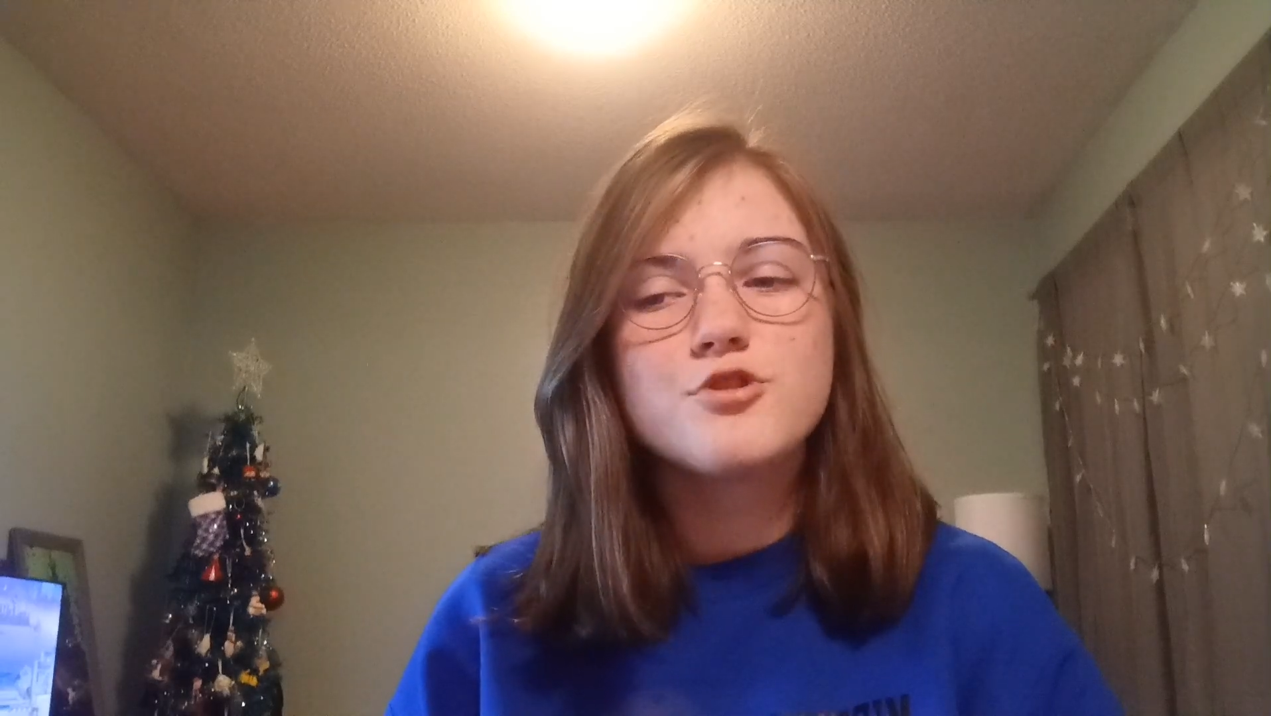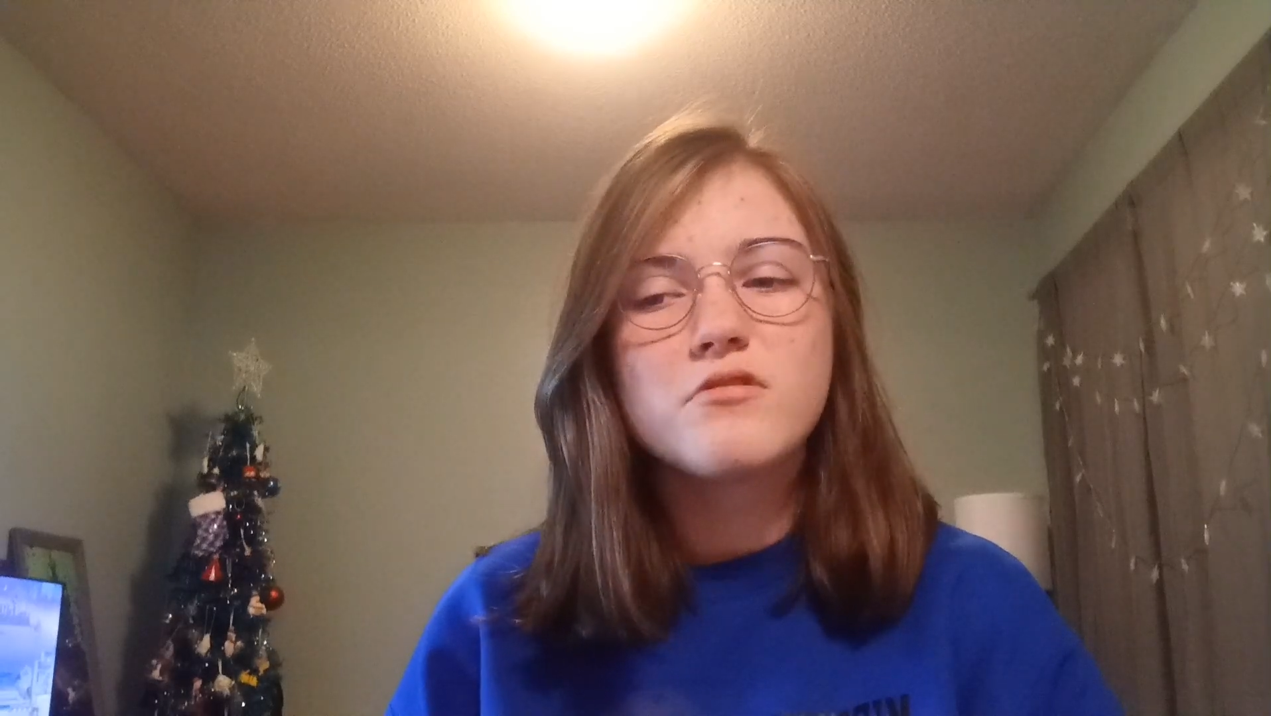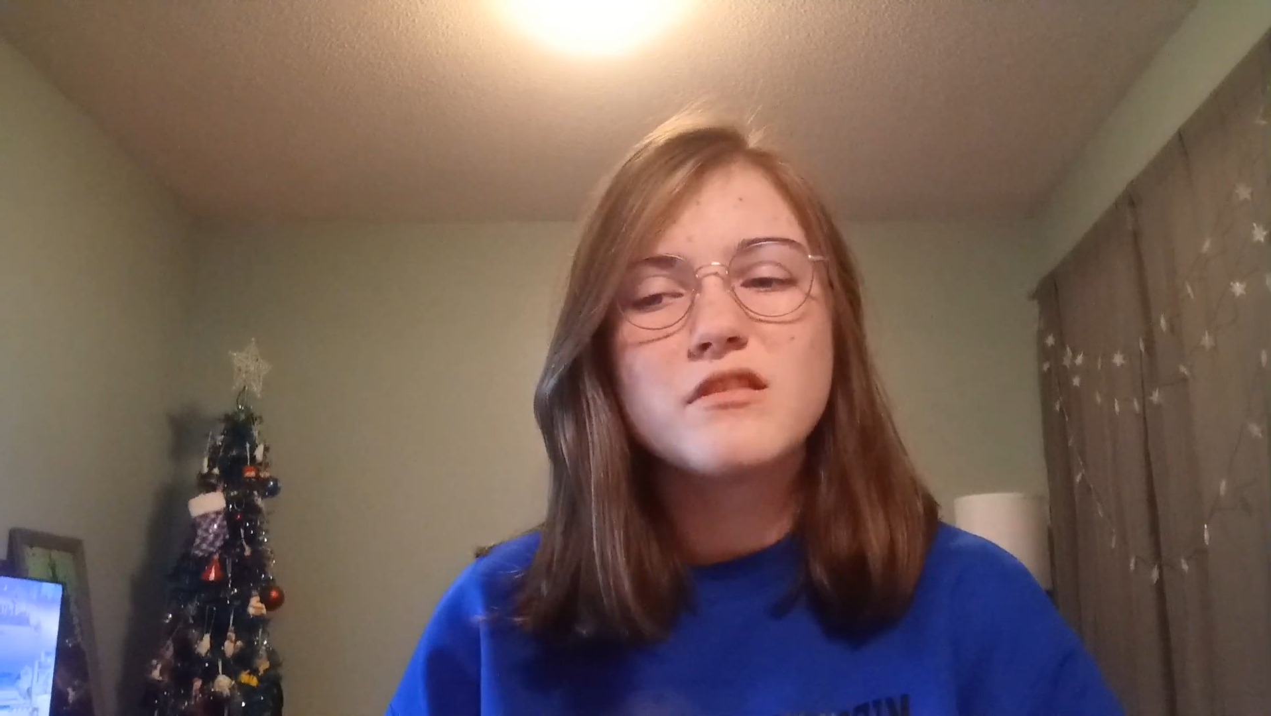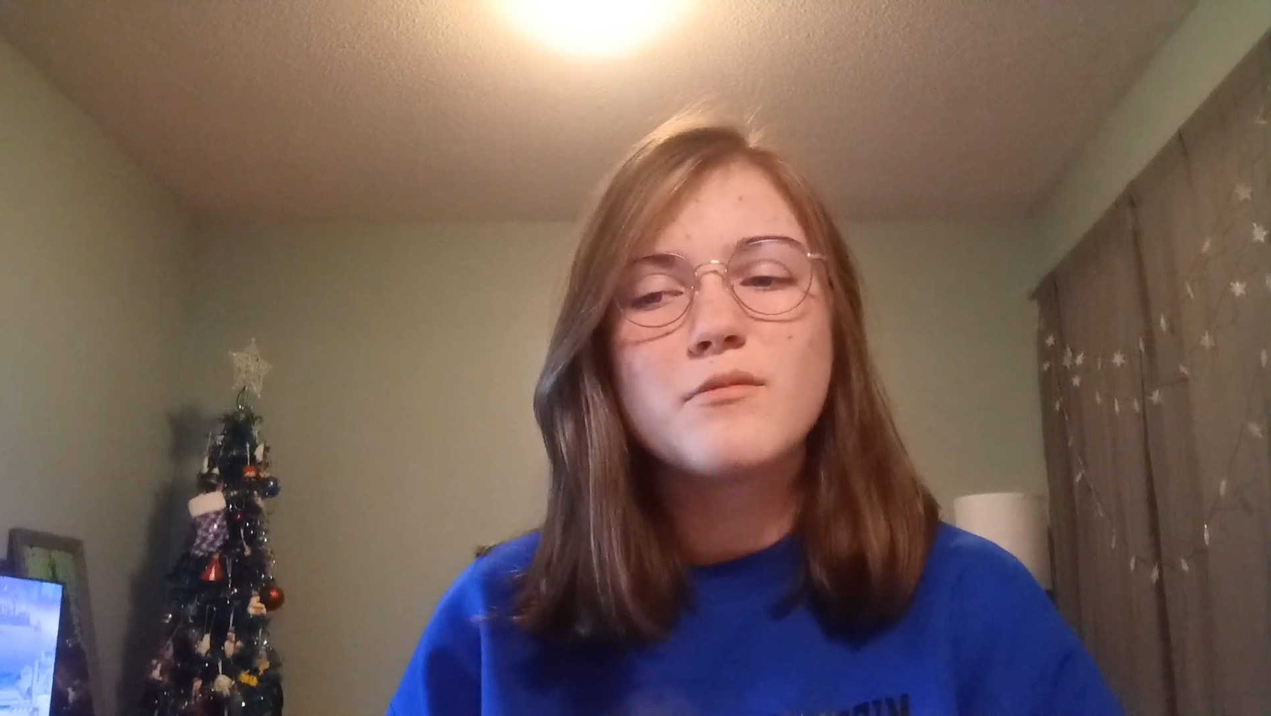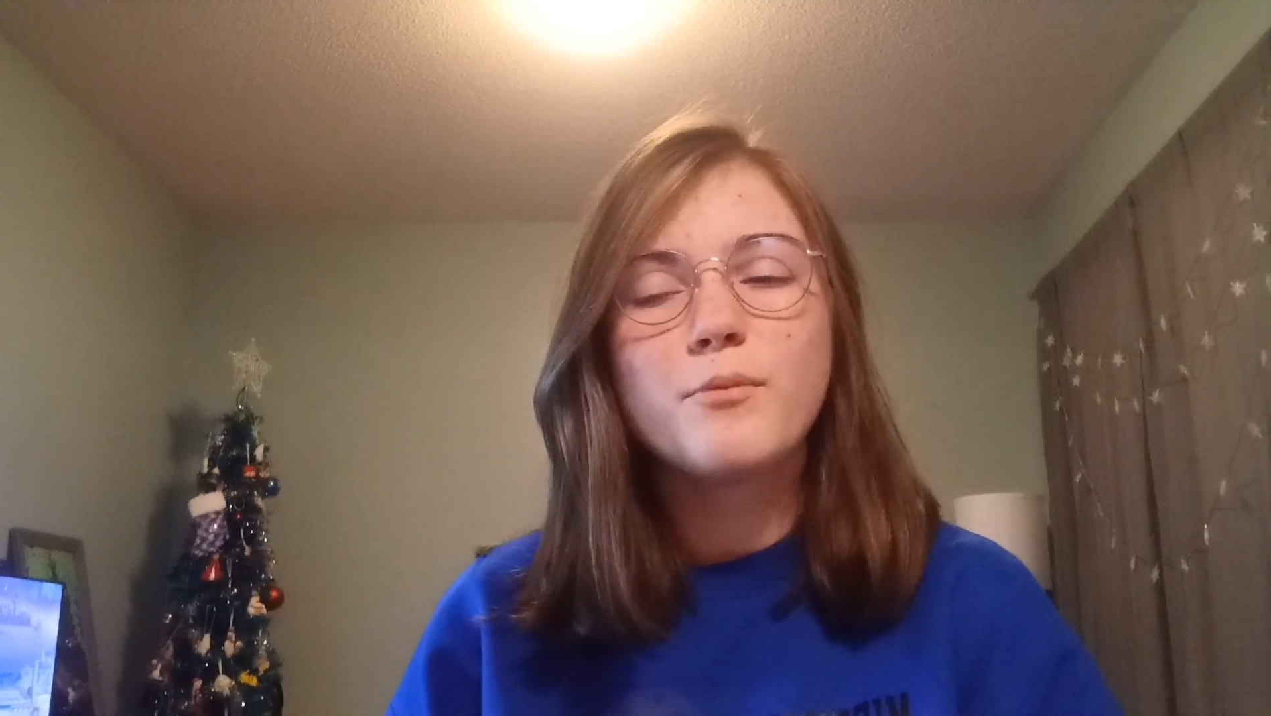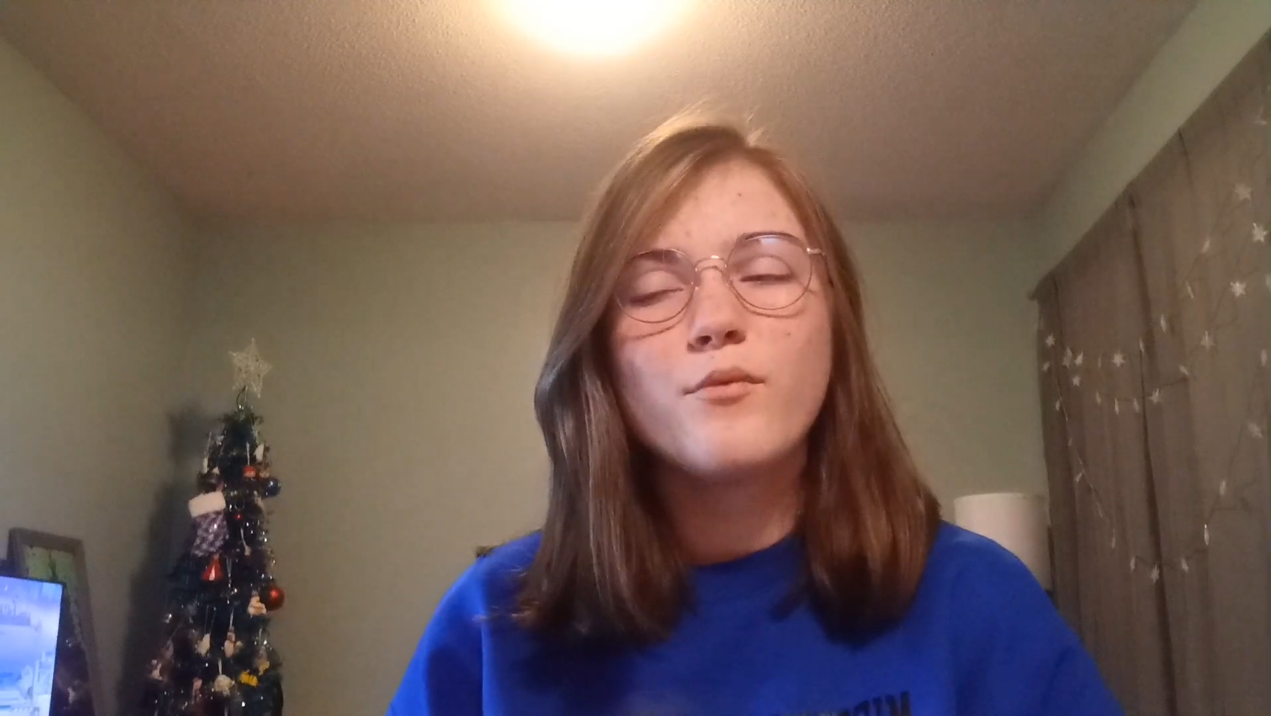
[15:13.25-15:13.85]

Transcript: sing